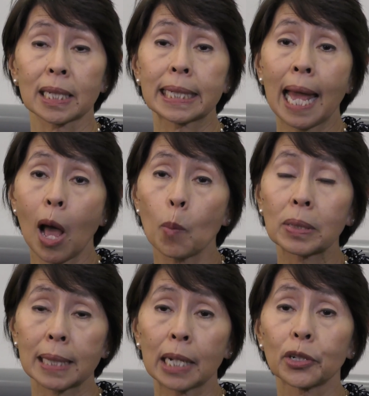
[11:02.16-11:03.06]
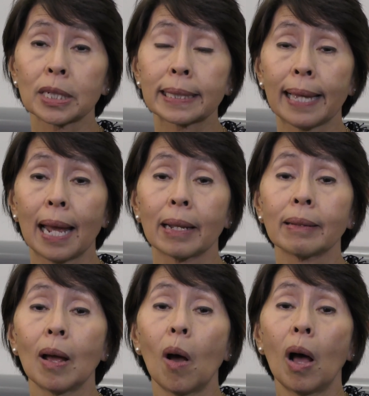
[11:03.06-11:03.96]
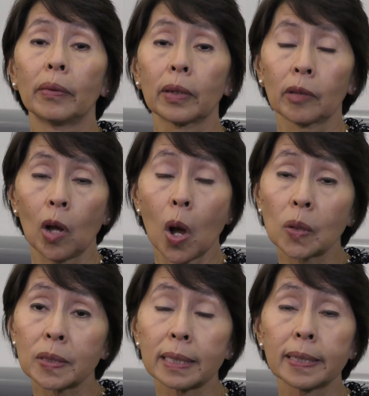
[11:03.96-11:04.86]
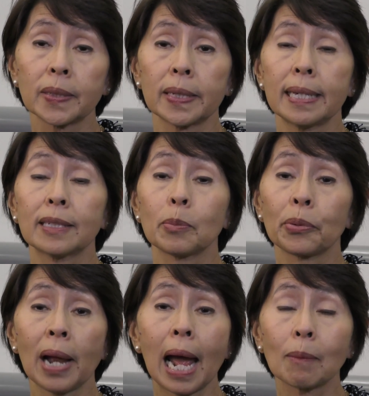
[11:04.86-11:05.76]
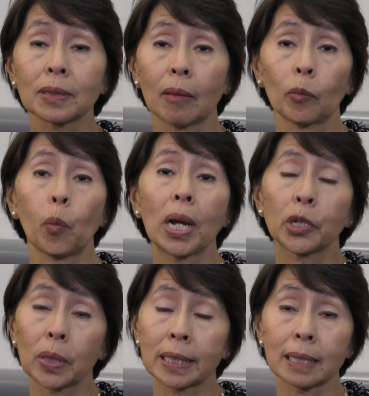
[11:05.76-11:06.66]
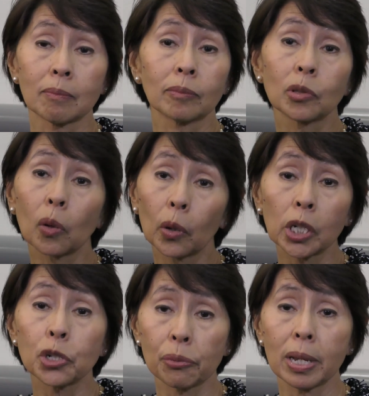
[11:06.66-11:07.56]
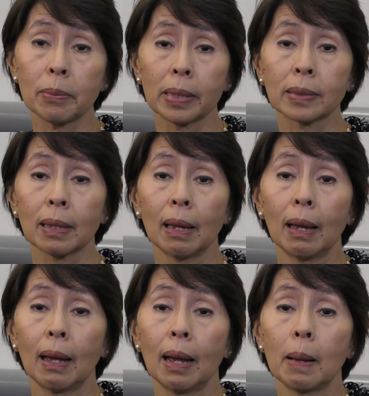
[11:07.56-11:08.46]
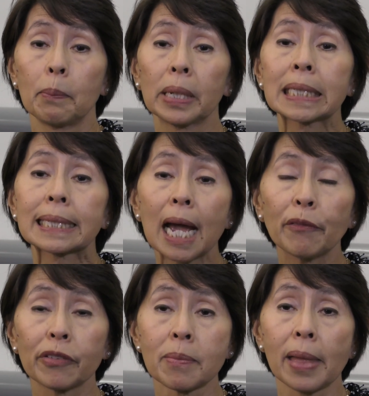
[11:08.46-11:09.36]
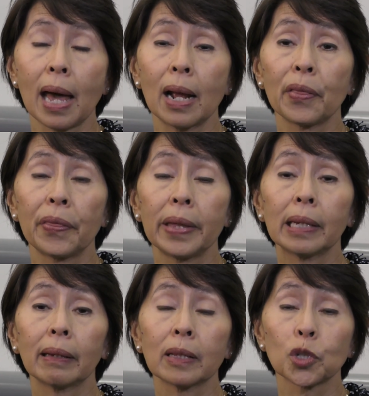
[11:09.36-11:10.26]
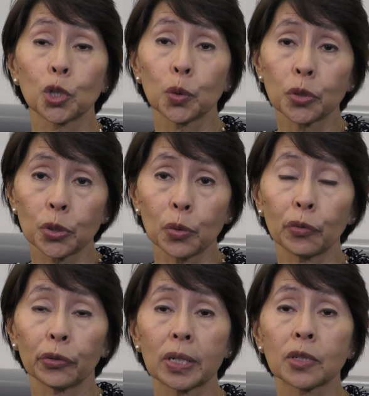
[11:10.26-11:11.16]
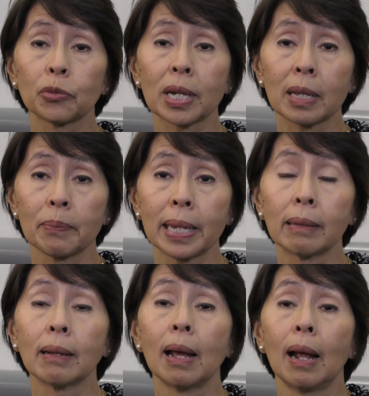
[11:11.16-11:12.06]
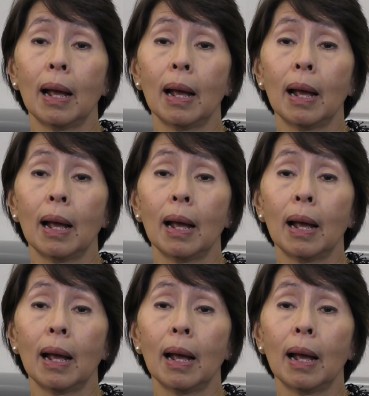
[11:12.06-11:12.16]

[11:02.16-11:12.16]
can help us understand the cause of the disease and perhaps point to us some good treatments. But aside from that, I think it's too soon for us to recommend